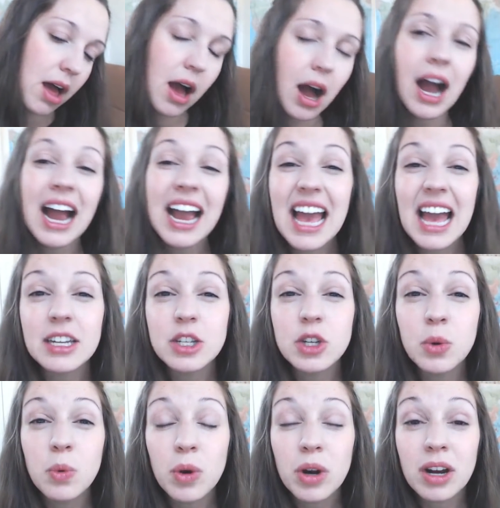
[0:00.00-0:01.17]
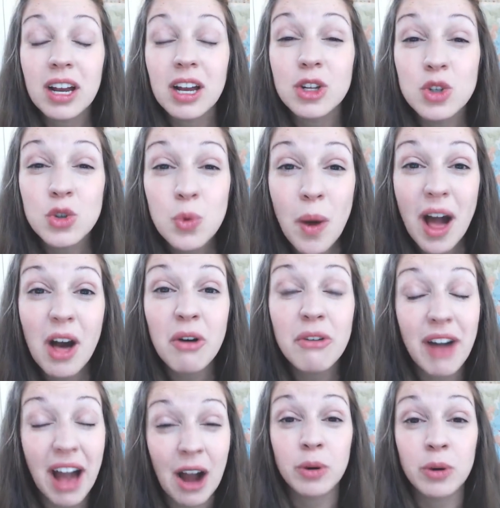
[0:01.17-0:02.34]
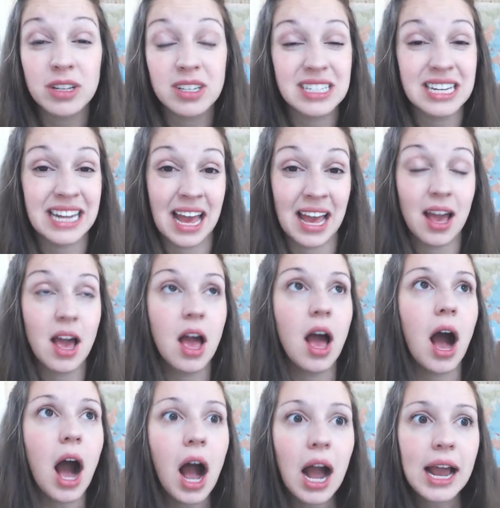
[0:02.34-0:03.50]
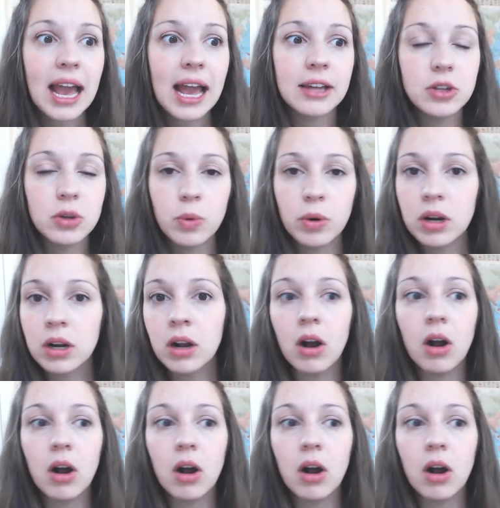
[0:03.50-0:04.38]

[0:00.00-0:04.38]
I had to work 12 hours today. I had to work